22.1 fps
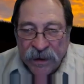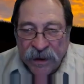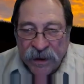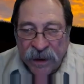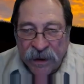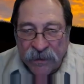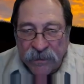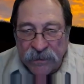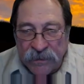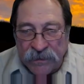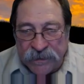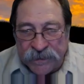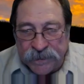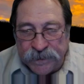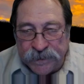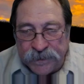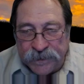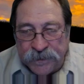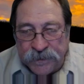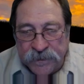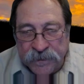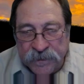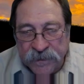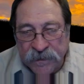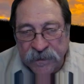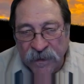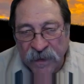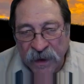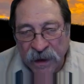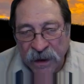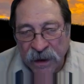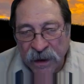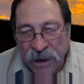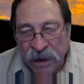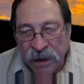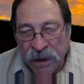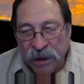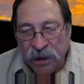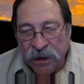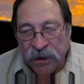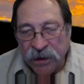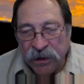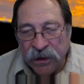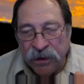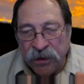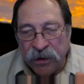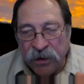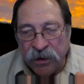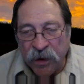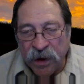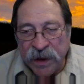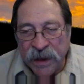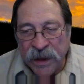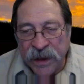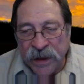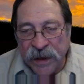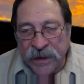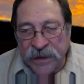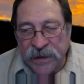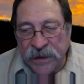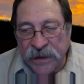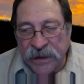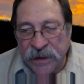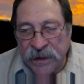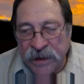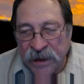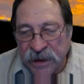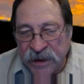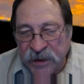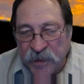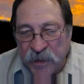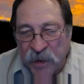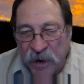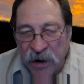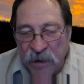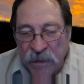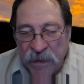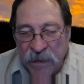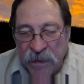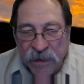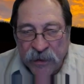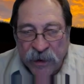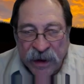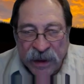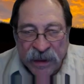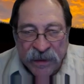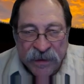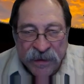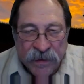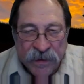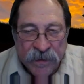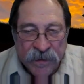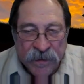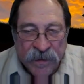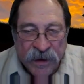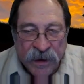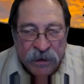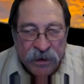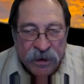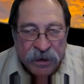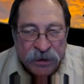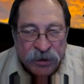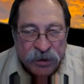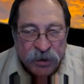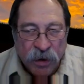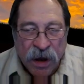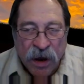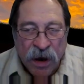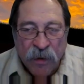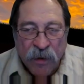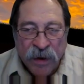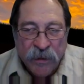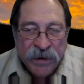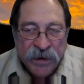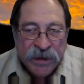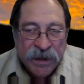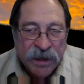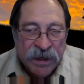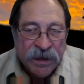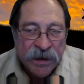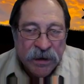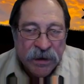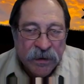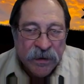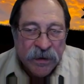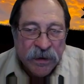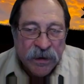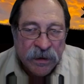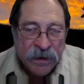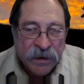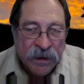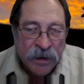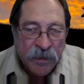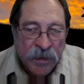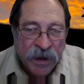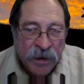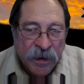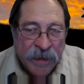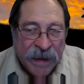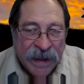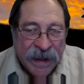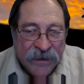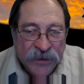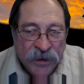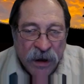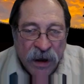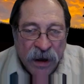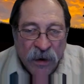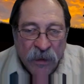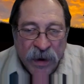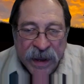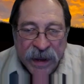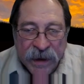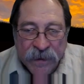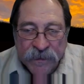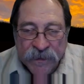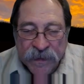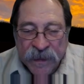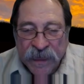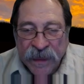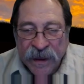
Now, you want to experiment with, your draw weight. We did a little bit about draw weight.